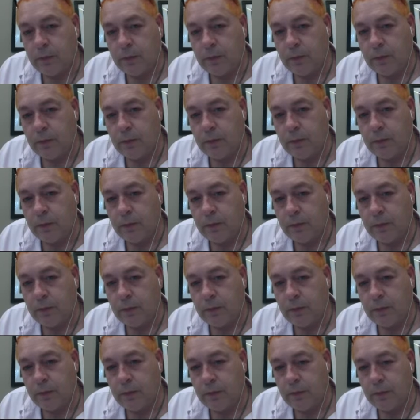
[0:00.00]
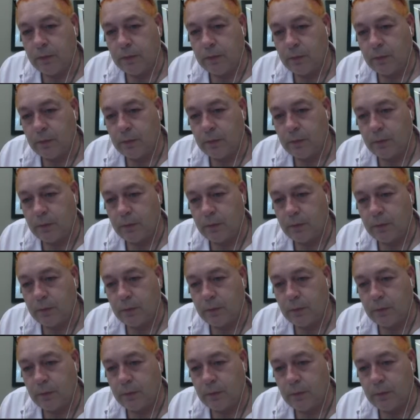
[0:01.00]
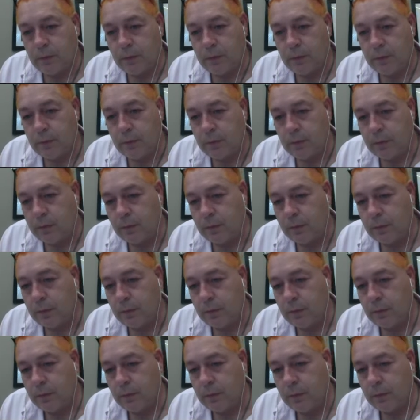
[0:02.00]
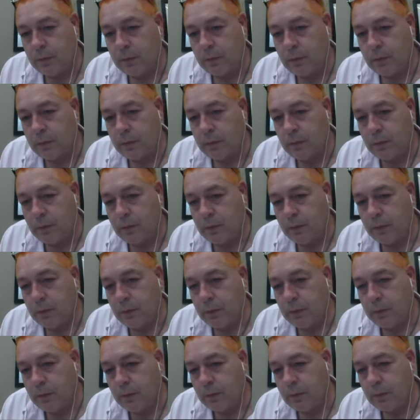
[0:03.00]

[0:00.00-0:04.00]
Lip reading: (not speaking)